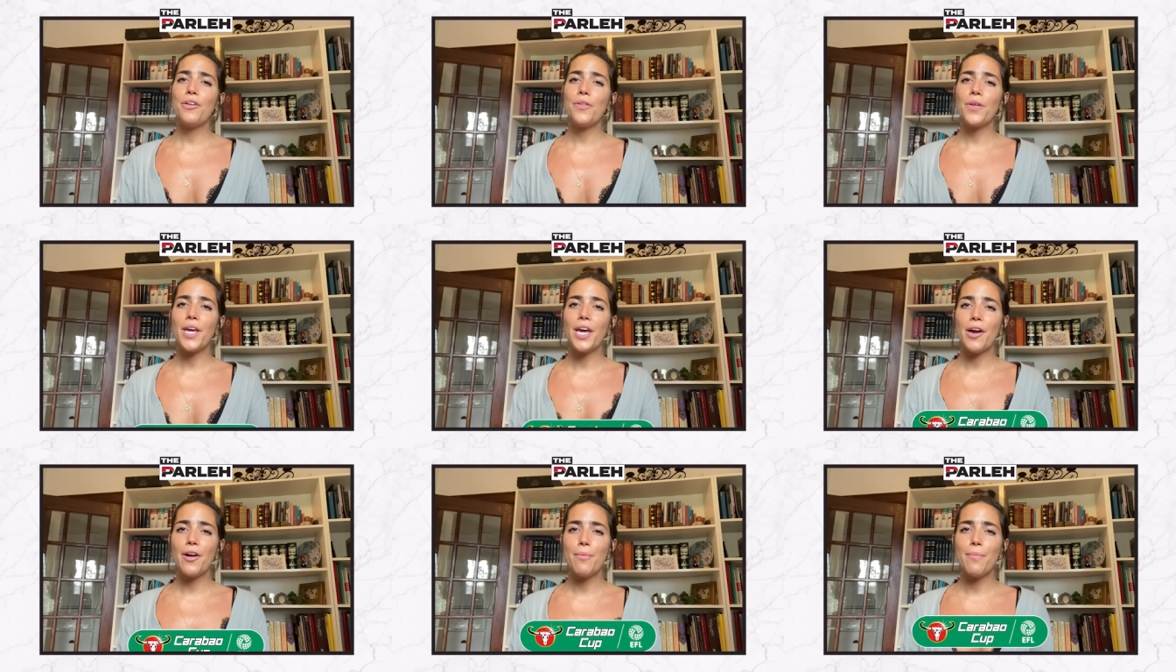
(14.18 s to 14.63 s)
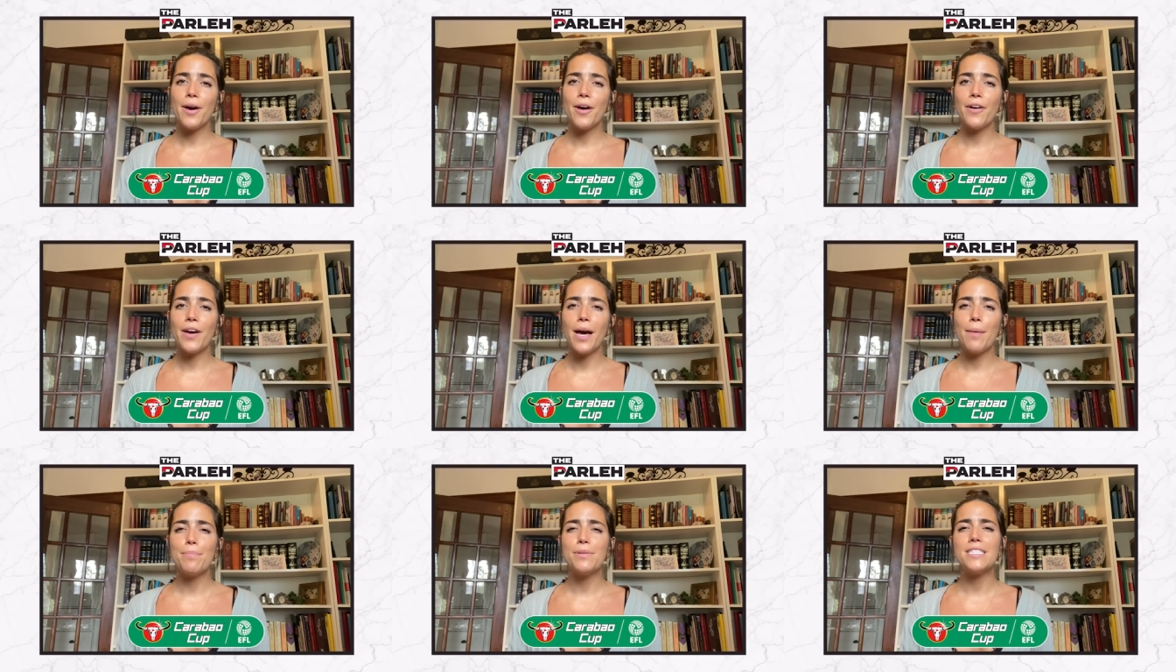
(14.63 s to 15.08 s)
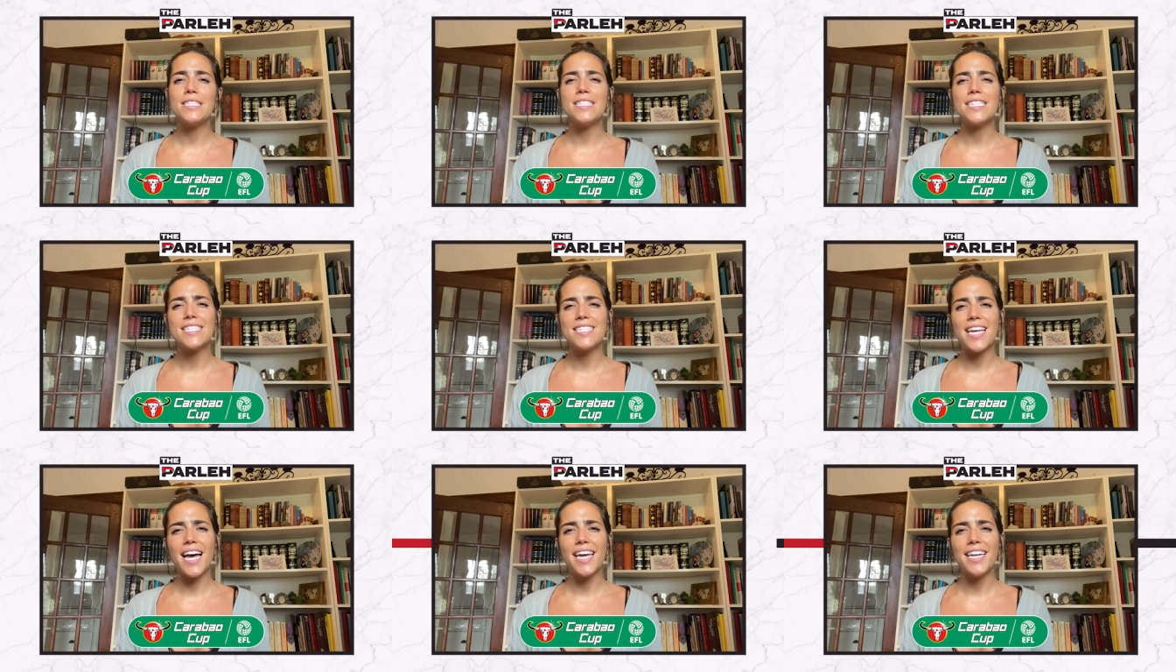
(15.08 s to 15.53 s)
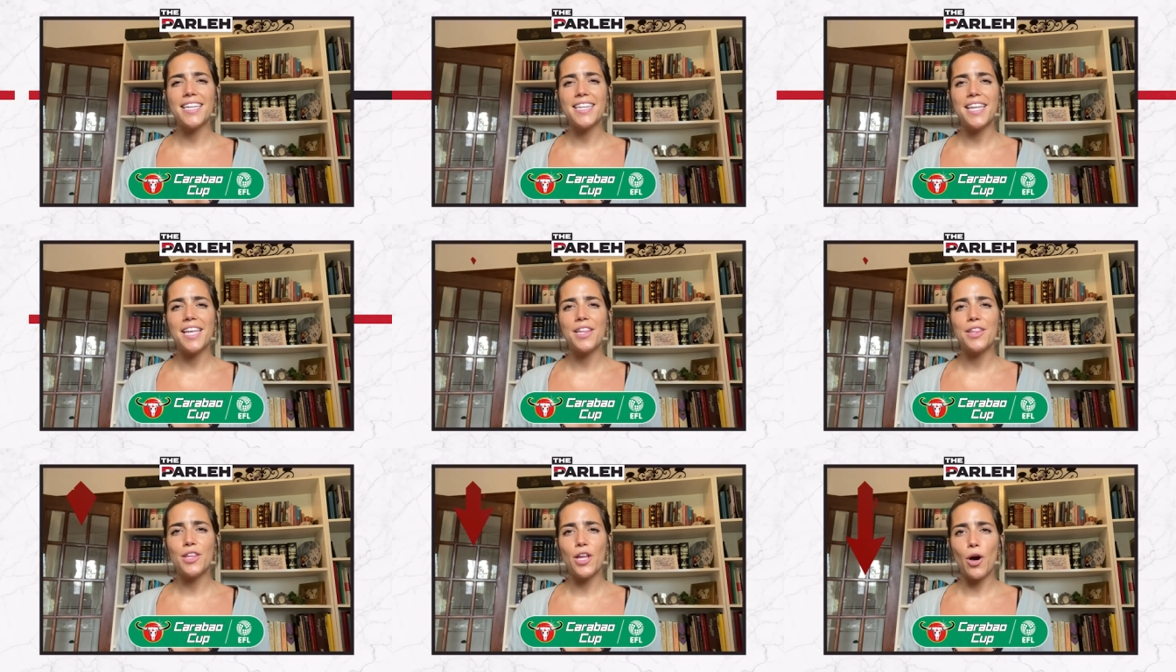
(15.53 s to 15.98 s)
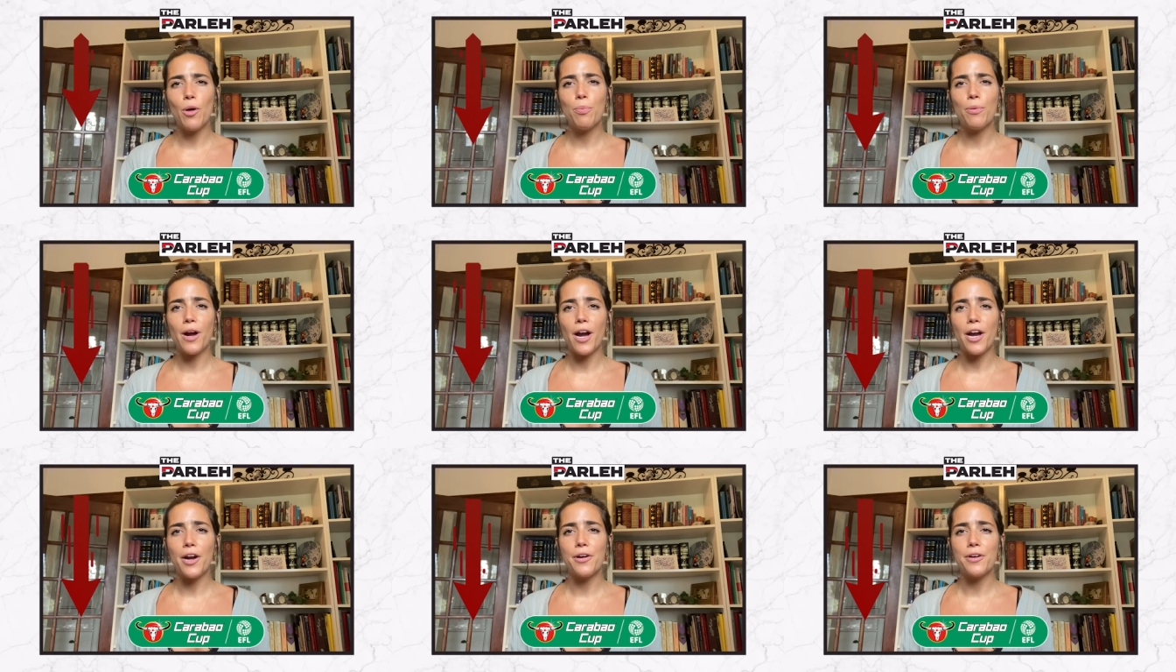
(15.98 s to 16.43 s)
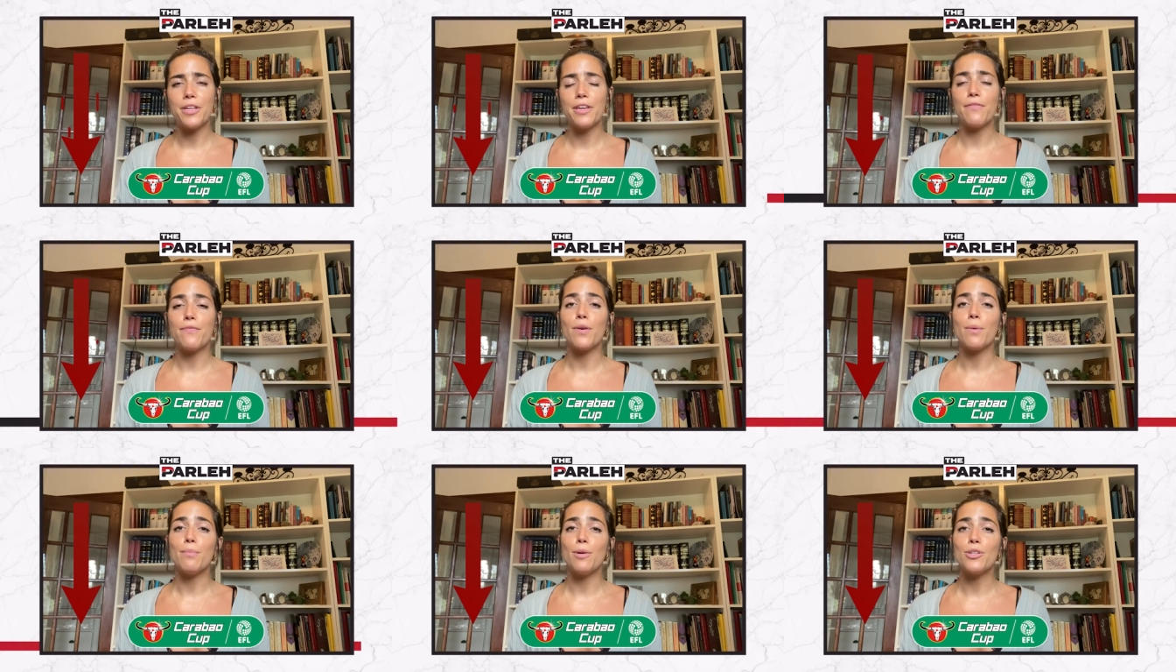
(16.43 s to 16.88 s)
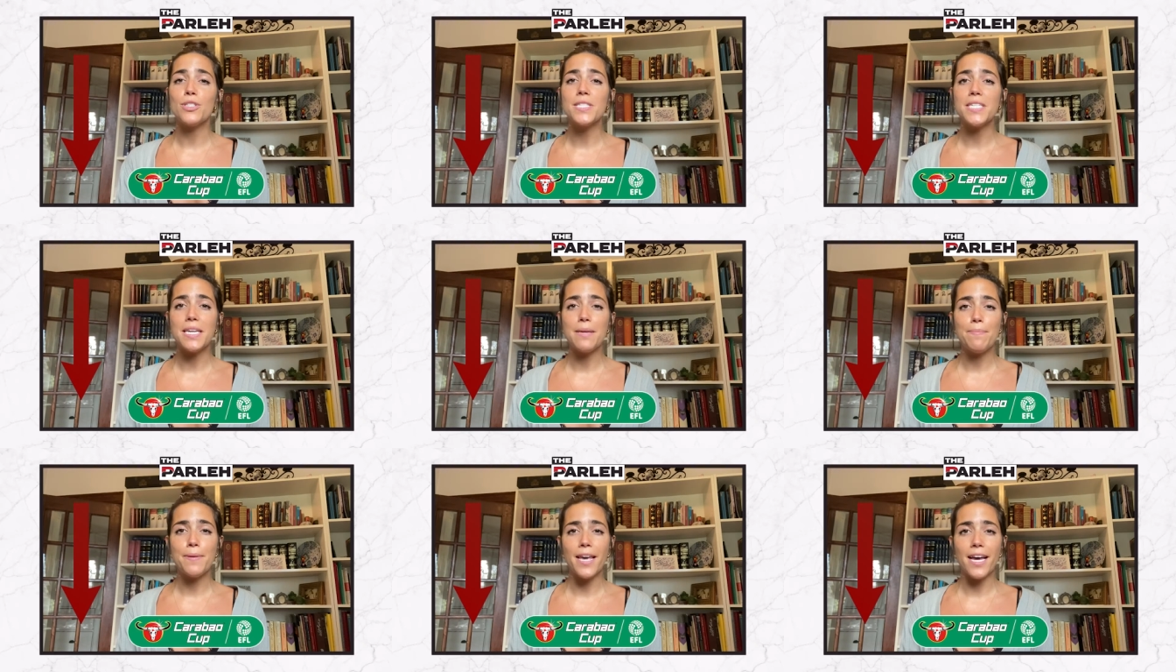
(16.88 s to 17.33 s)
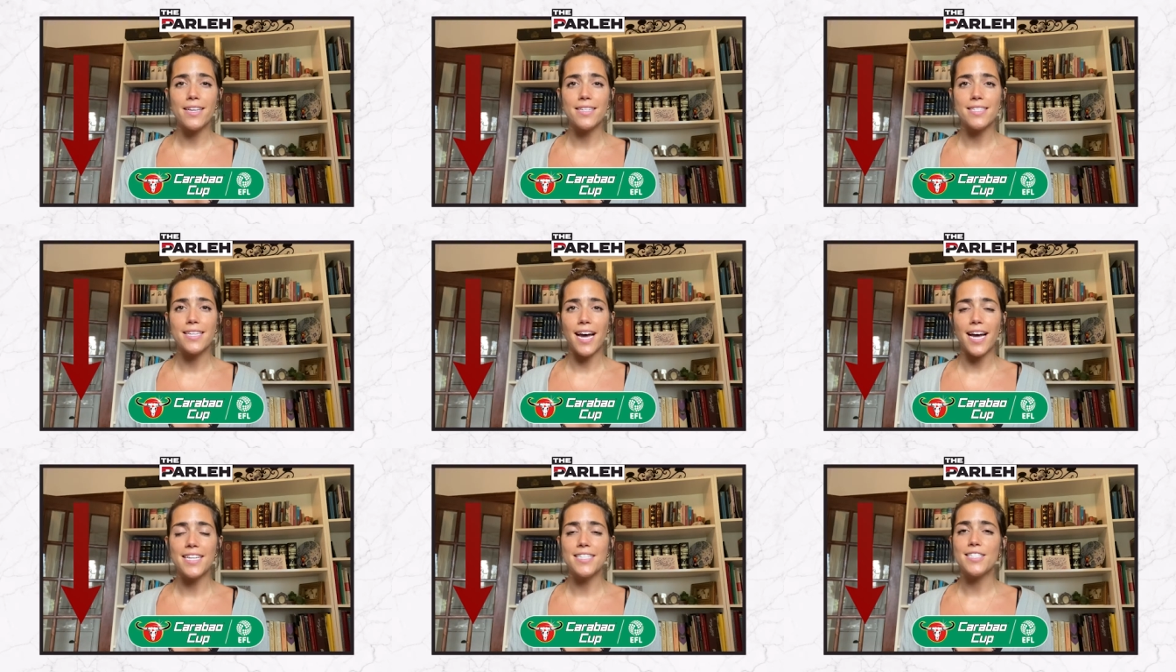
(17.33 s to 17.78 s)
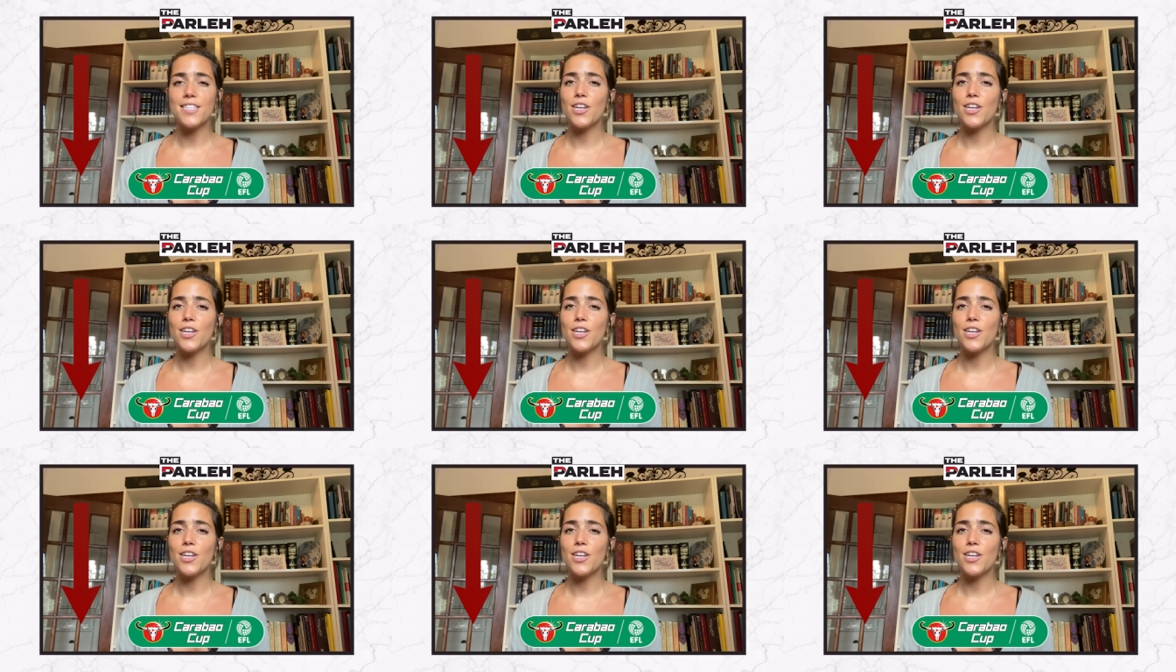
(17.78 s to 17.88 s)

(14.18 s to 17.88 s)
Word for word: the Carabao Cup is decidedly low priority for most EPL sides,